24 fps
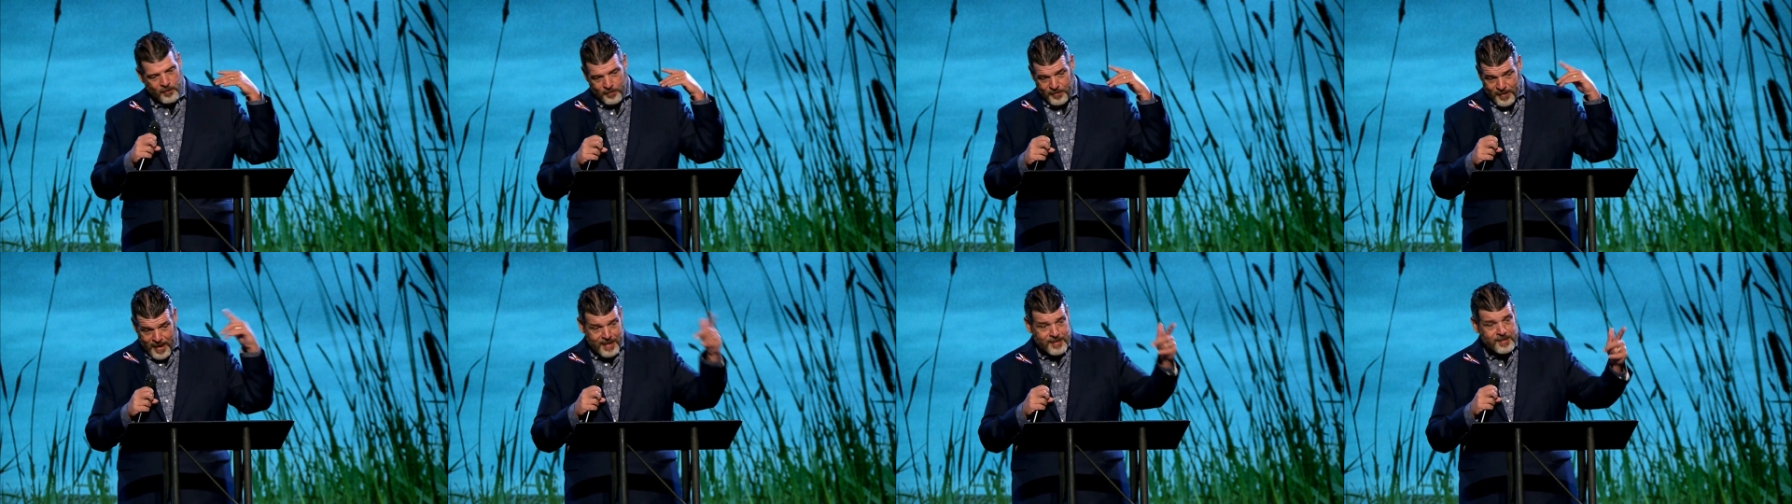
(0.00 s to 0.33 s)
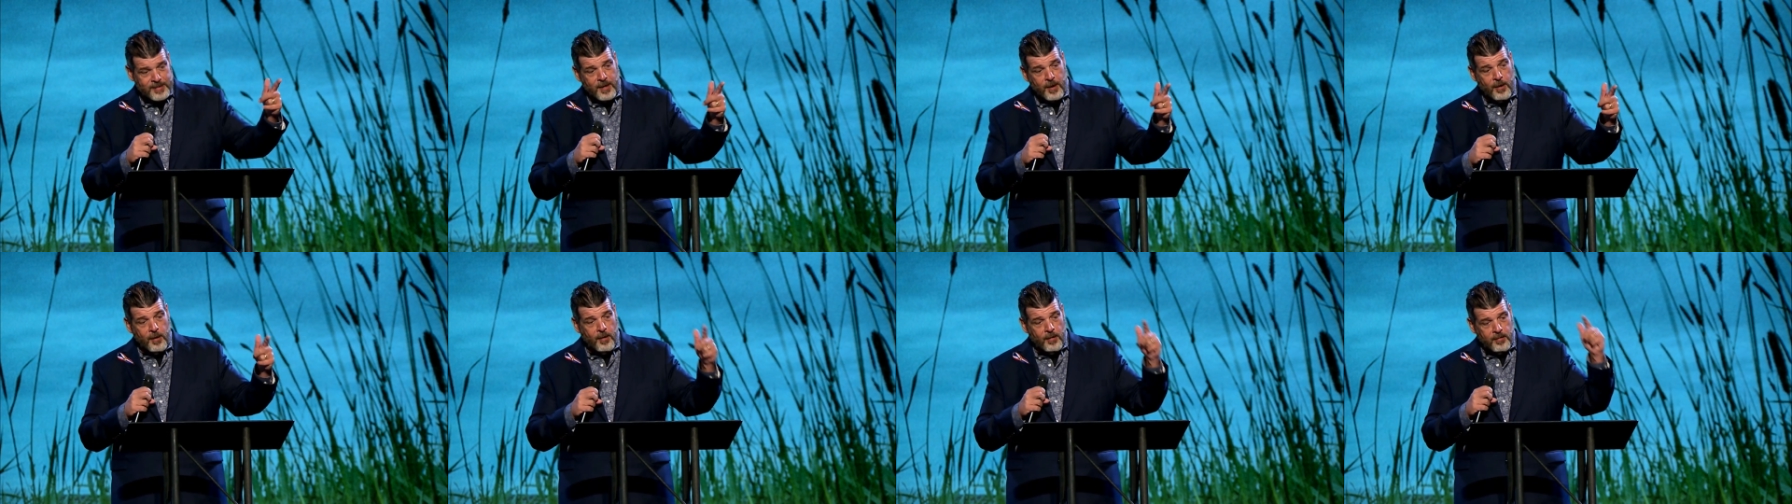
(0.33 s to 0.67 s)
that
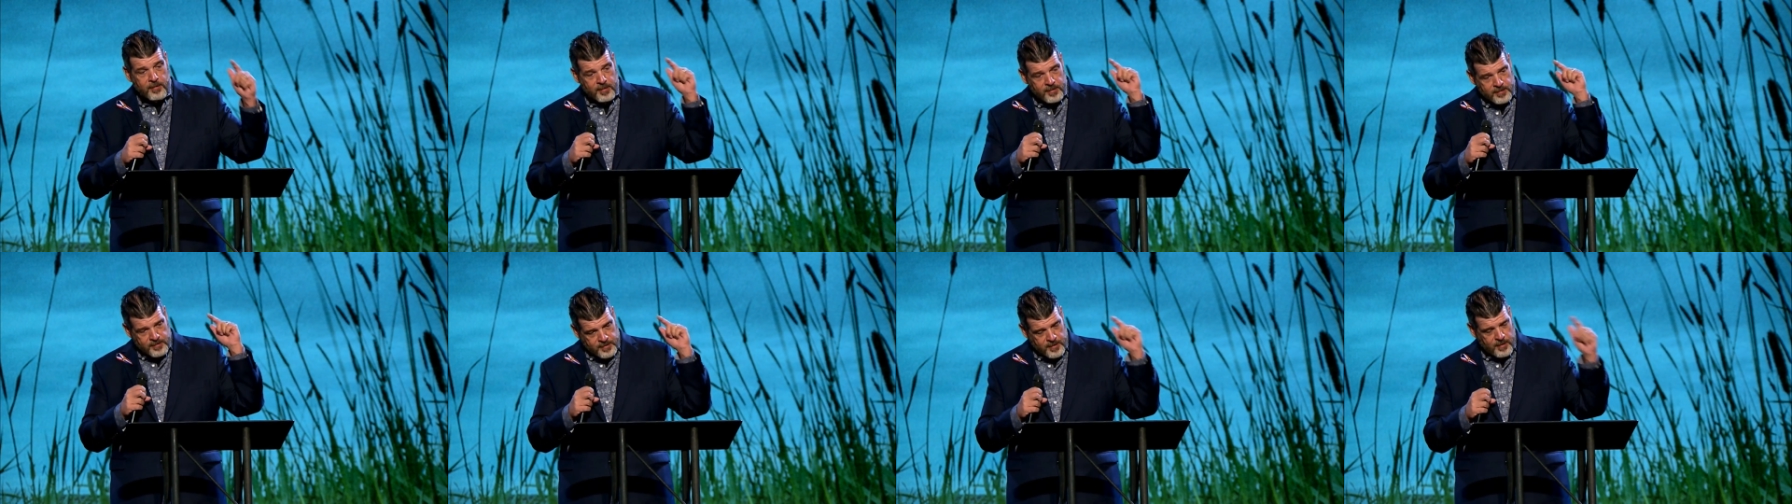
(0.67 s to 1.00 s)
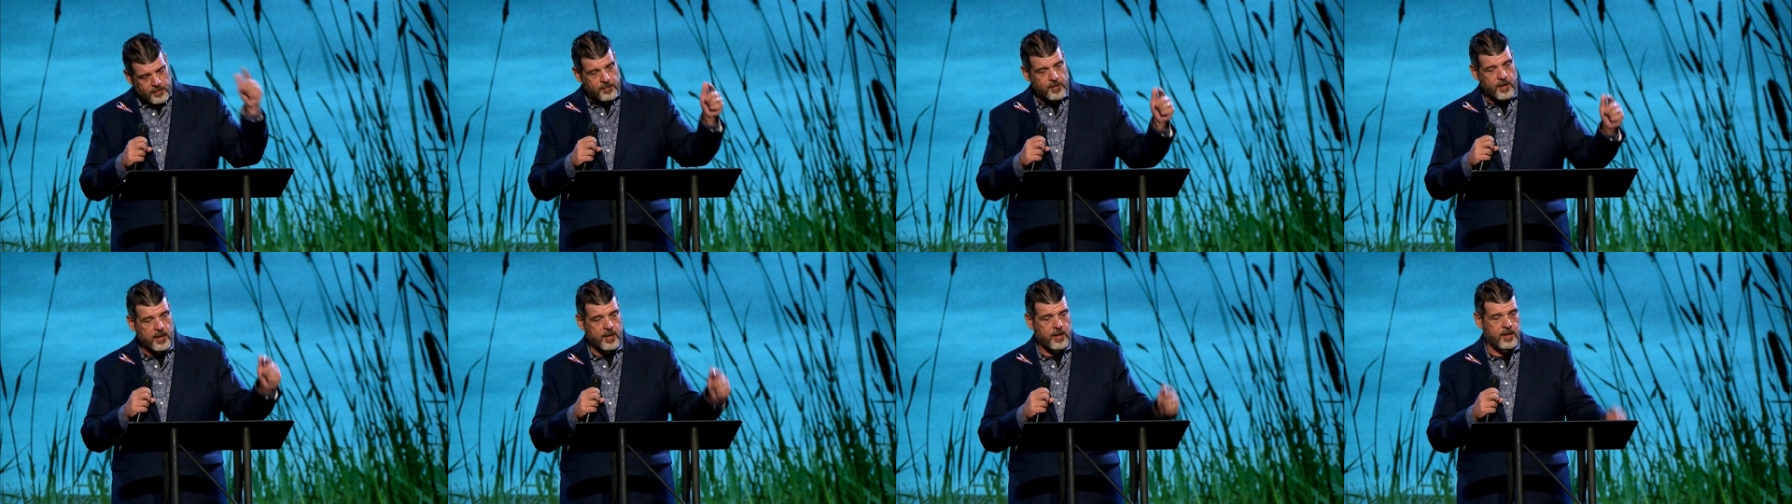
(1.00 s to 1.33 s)
dog
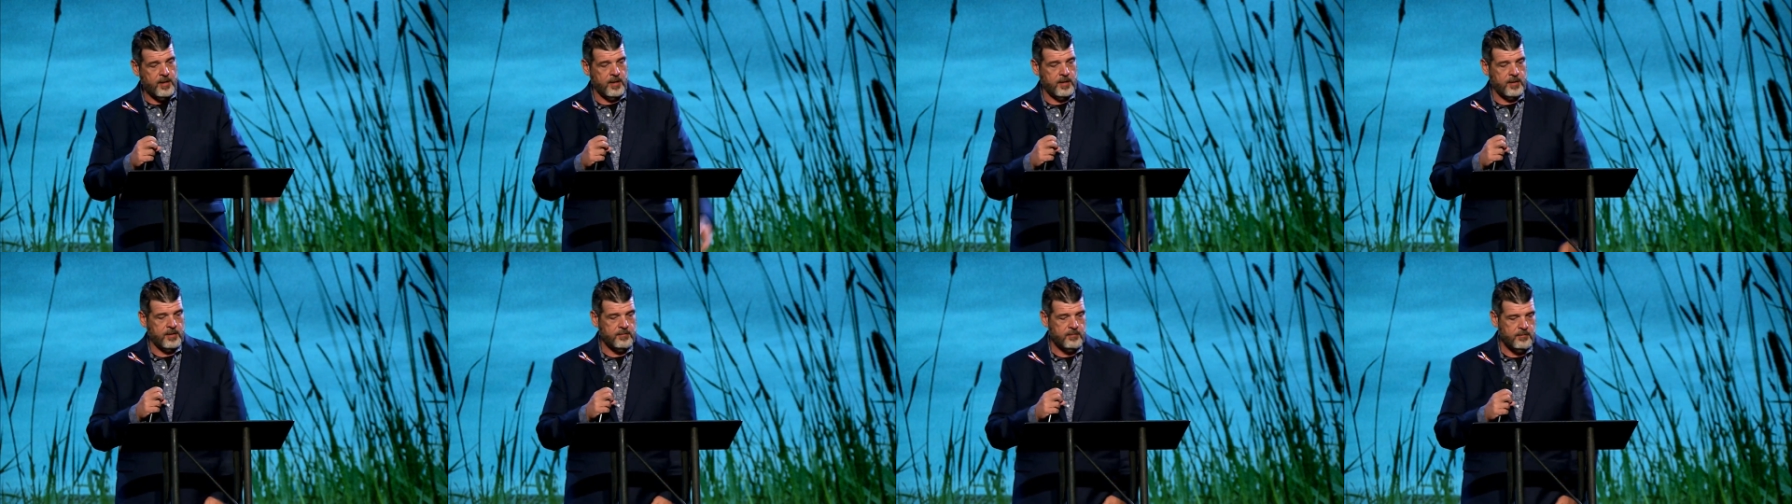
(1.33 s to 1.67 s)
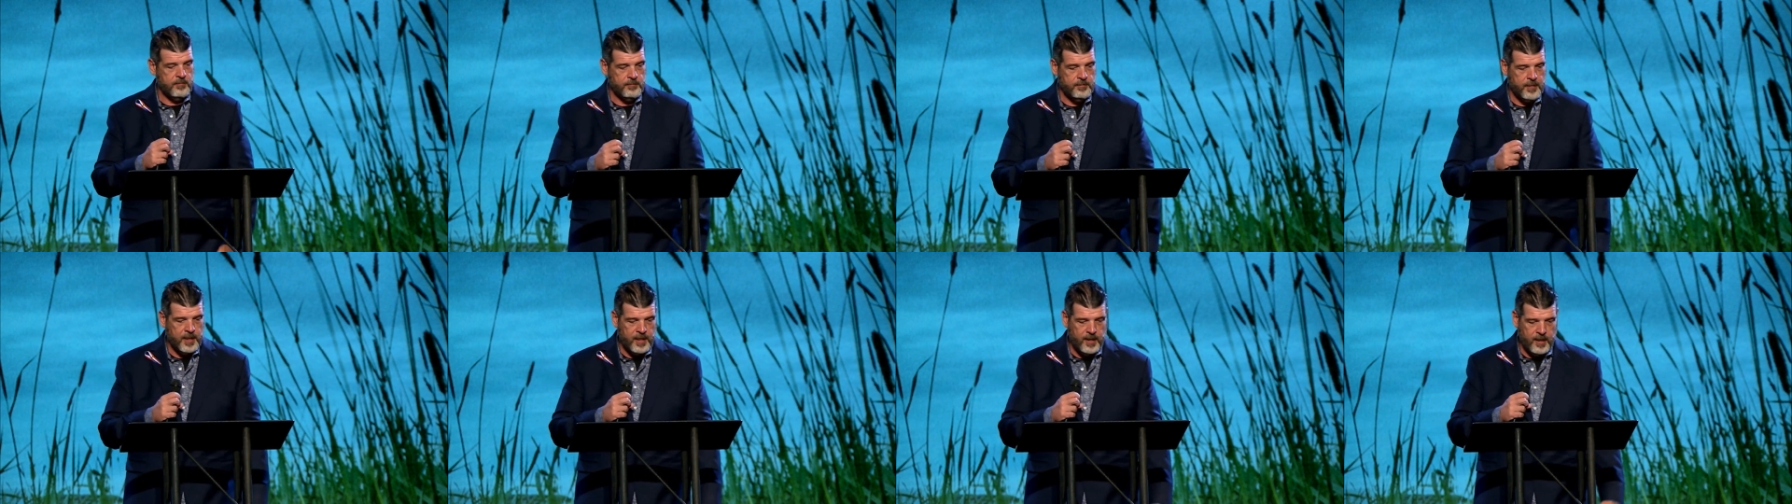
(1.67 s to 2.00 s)
don't hunt,
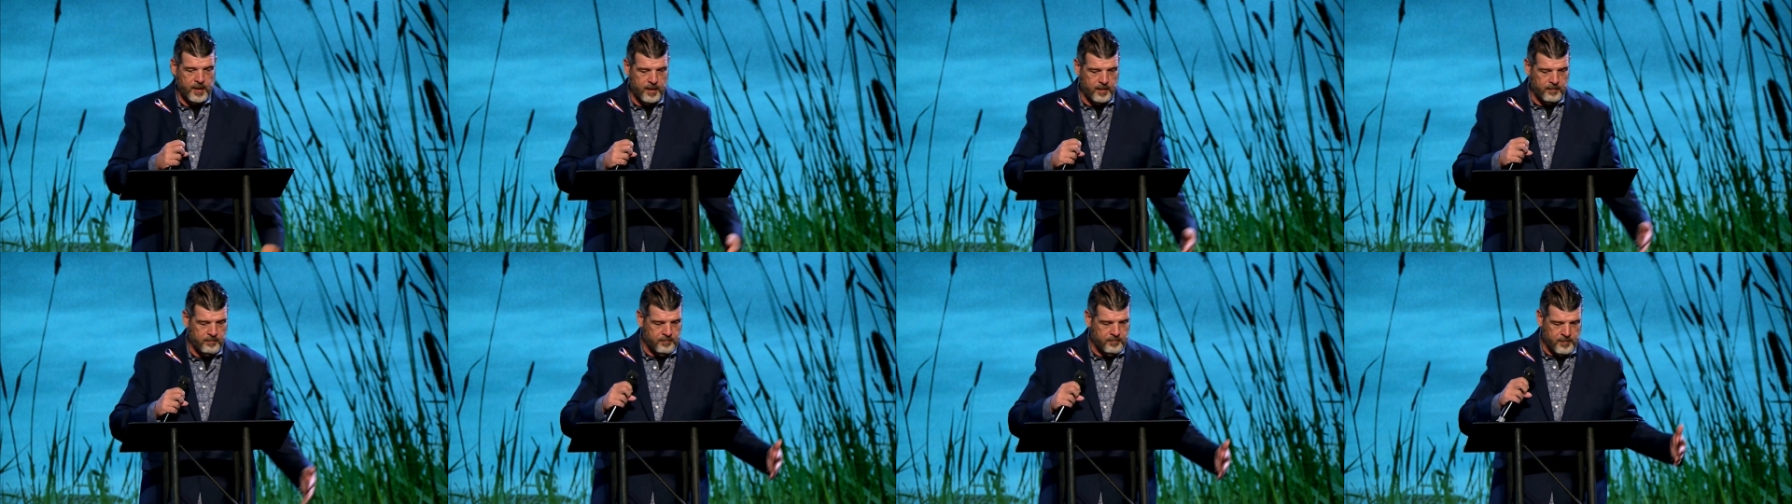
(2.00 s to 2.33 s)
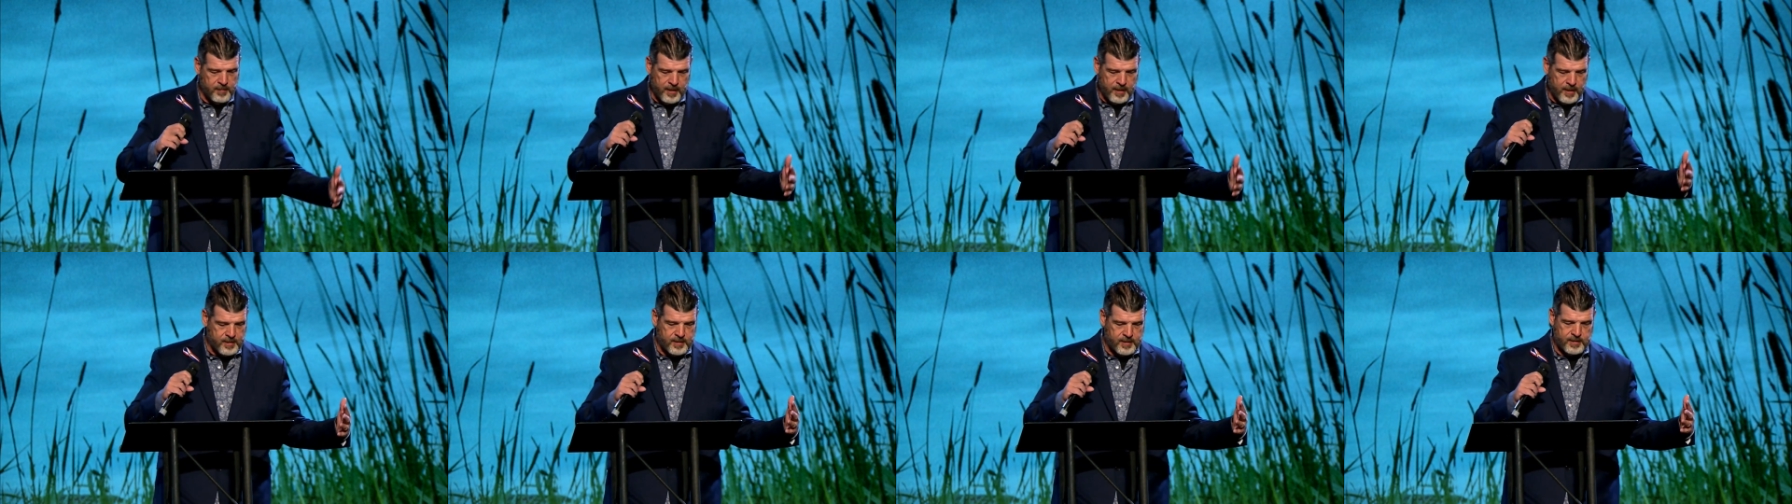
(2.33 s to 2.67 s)
meaning
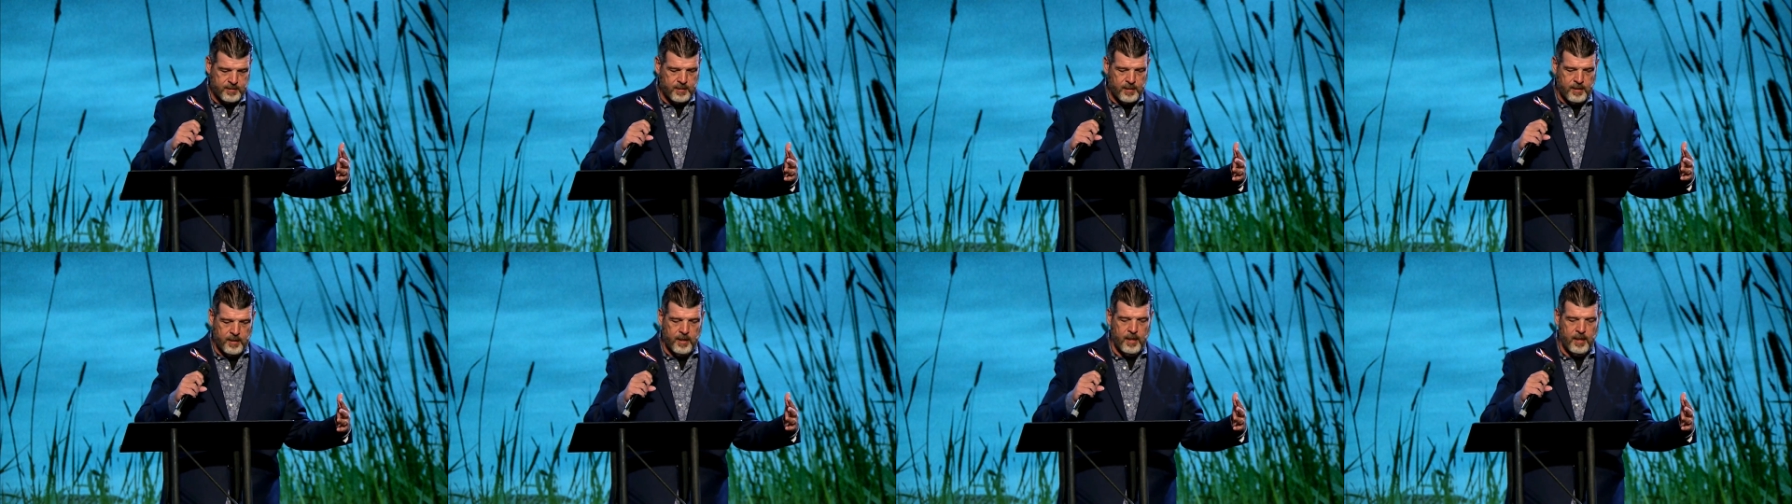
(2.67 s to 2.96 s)
it's,